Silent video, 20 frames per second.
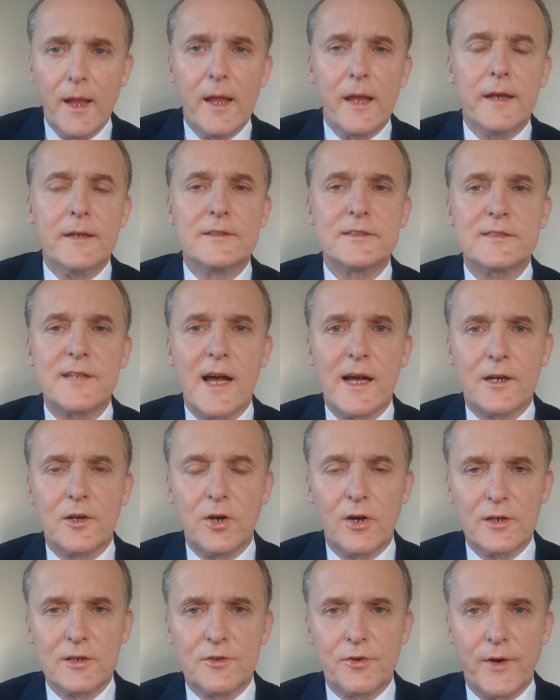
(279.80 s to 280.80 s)
In stark
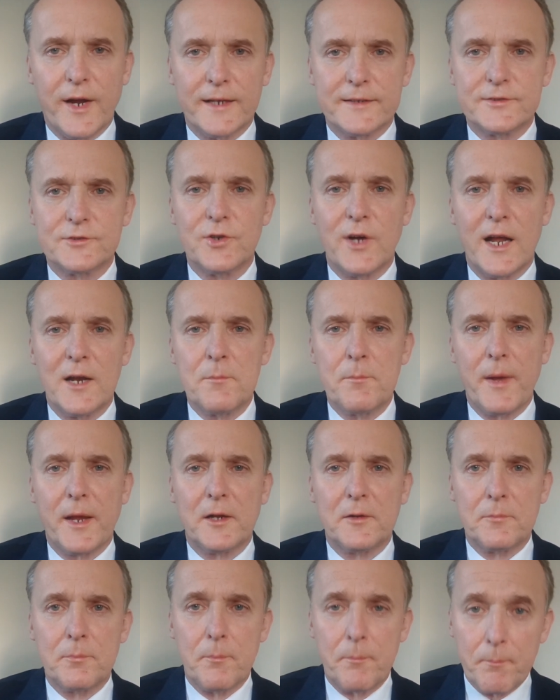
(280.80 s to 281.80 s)
contrast to
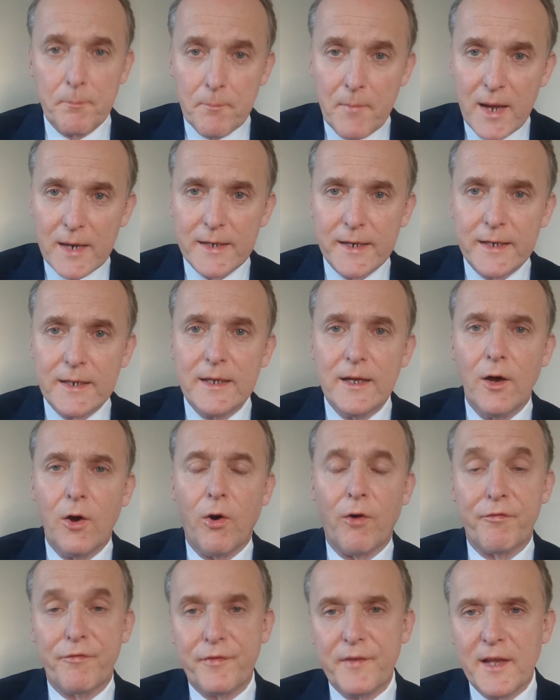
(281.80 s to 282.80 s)
unbacked money
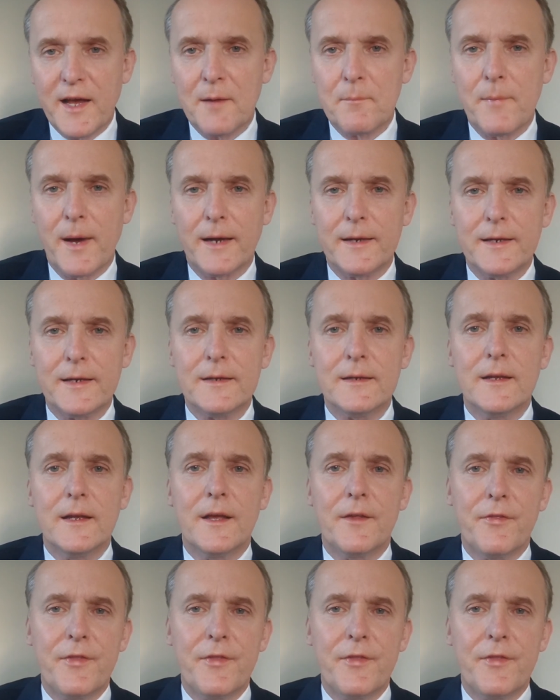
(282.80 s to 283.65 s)
or fiat money,